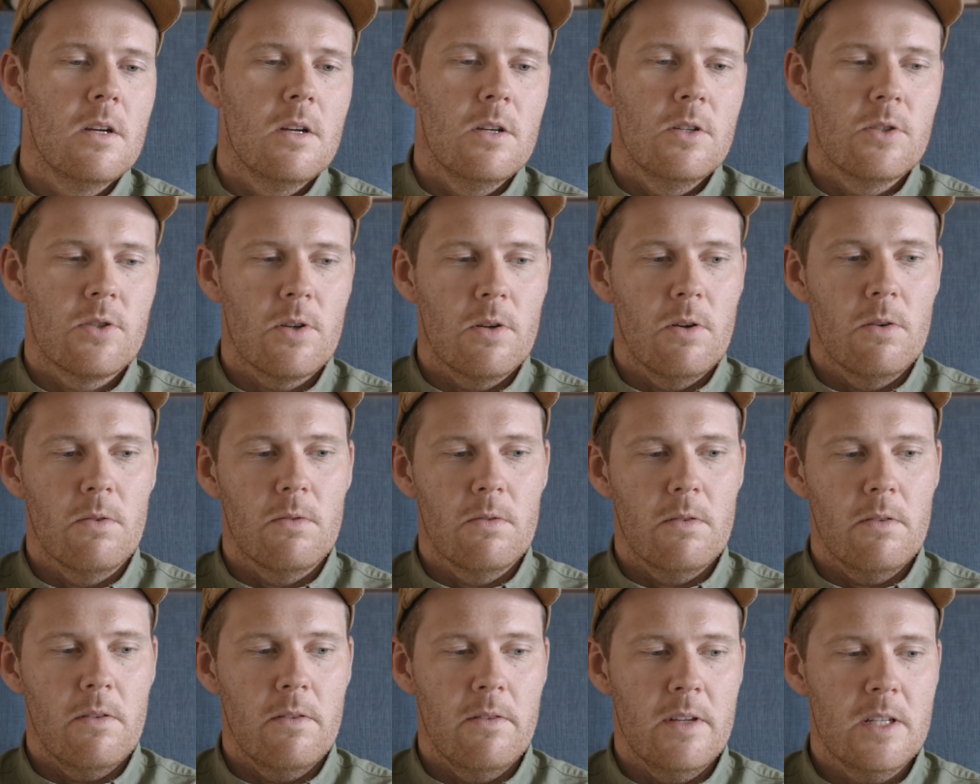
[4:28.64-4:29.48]
So
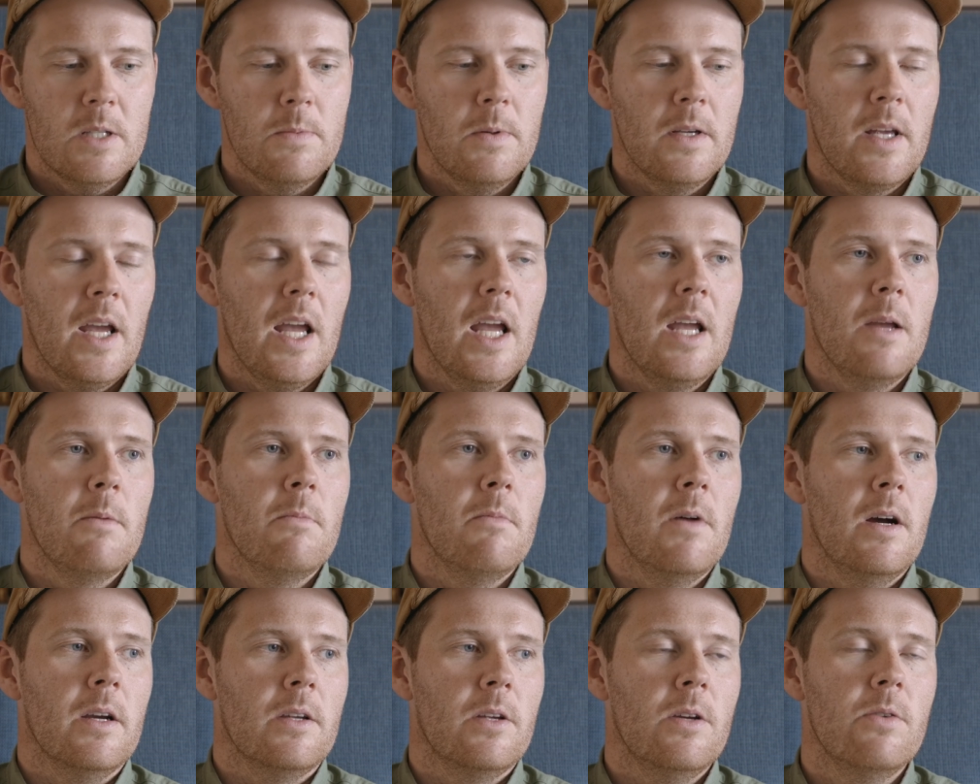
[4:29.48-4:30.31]
this
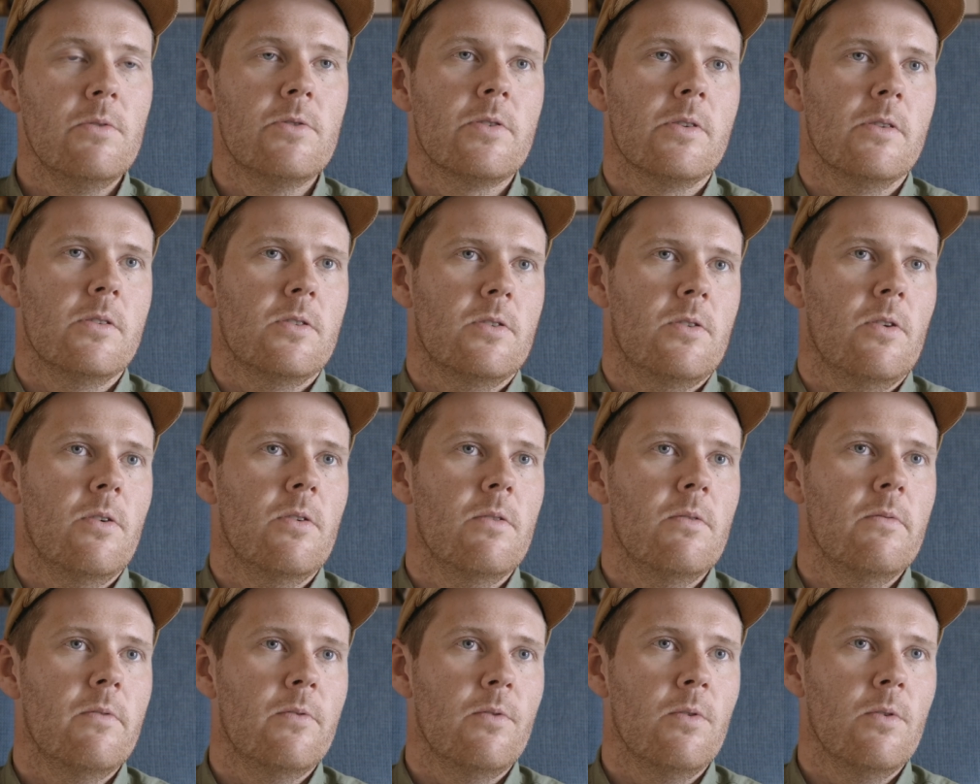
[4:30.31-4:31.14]
became a huge
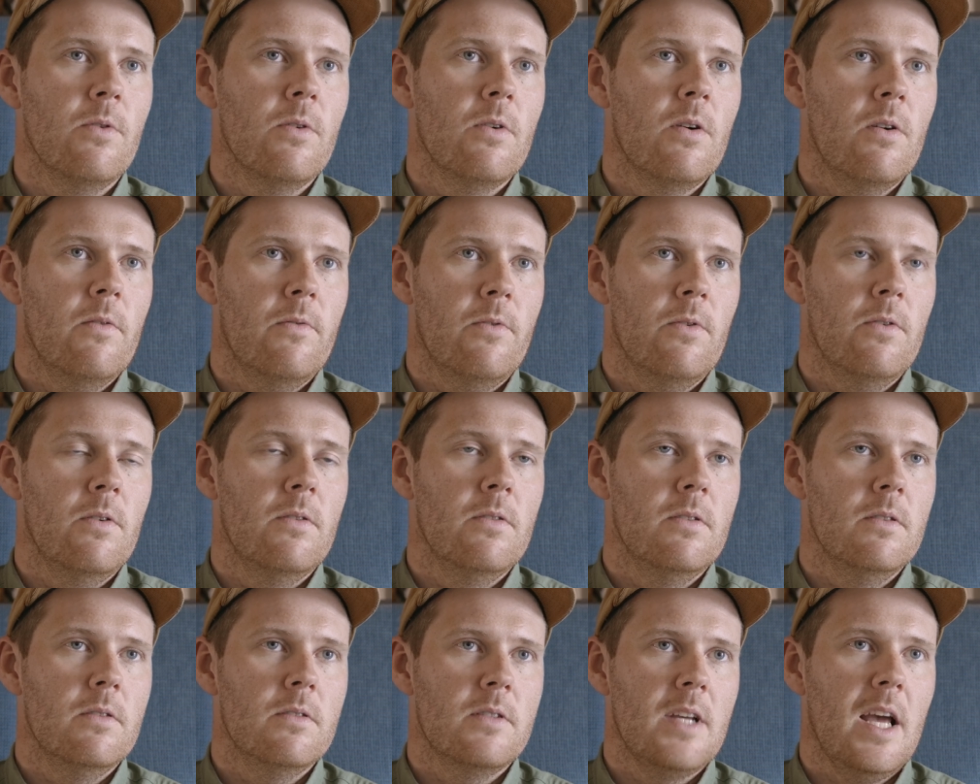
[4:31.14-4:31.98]
concern for,
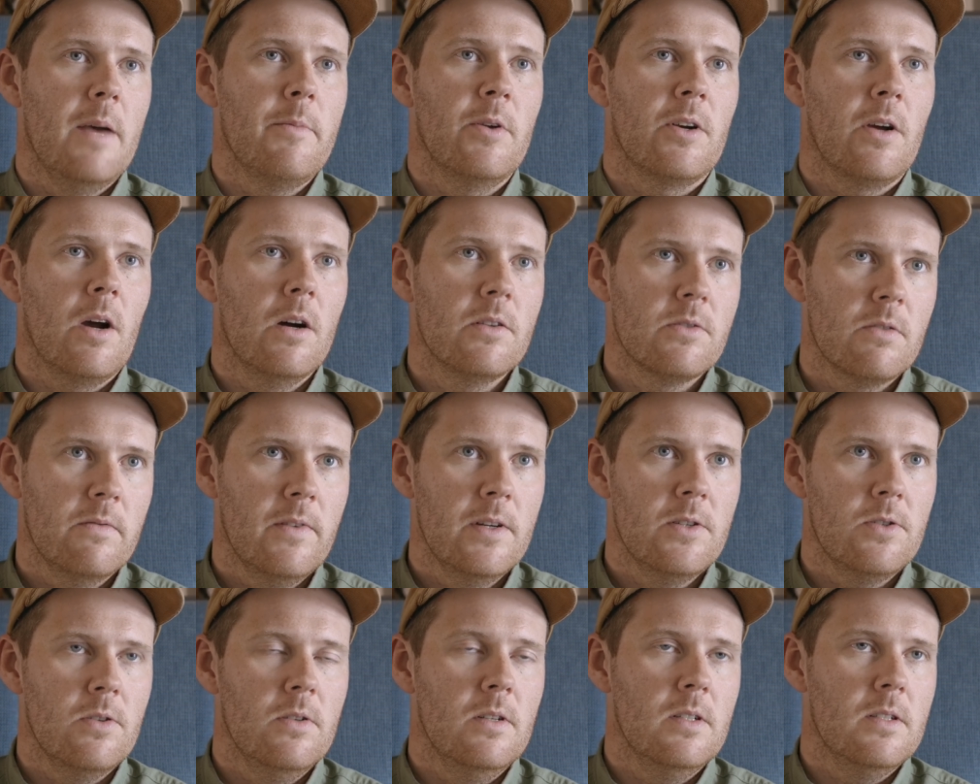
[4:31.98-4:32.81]
for salmon
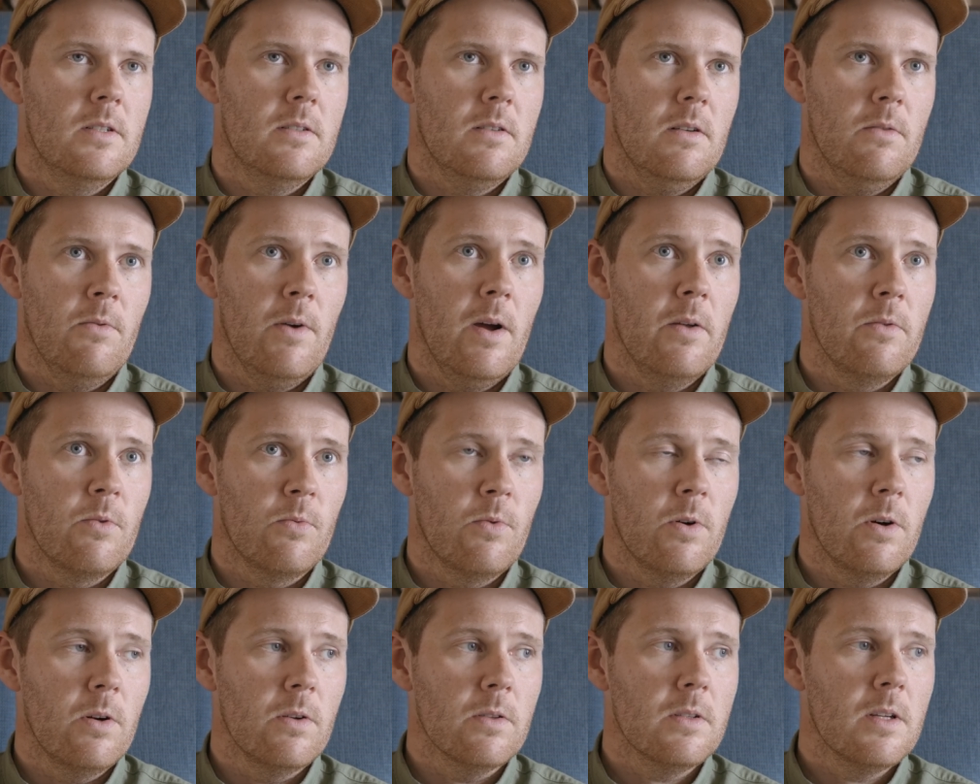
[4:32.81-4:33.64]
conservationists around the
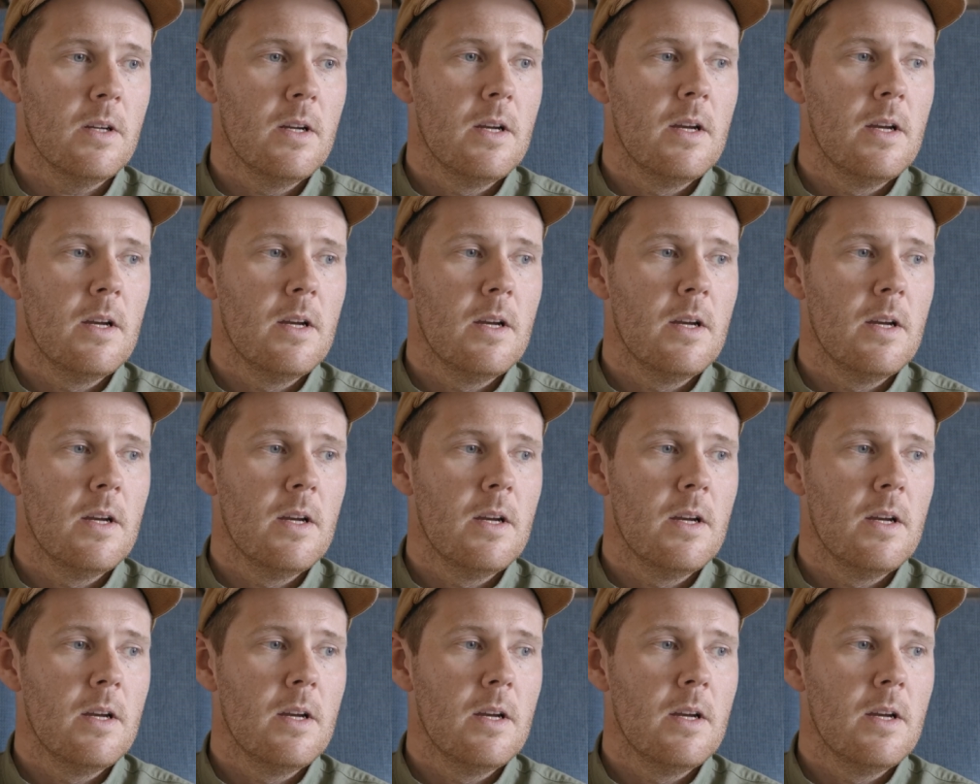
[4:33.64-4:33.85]
world.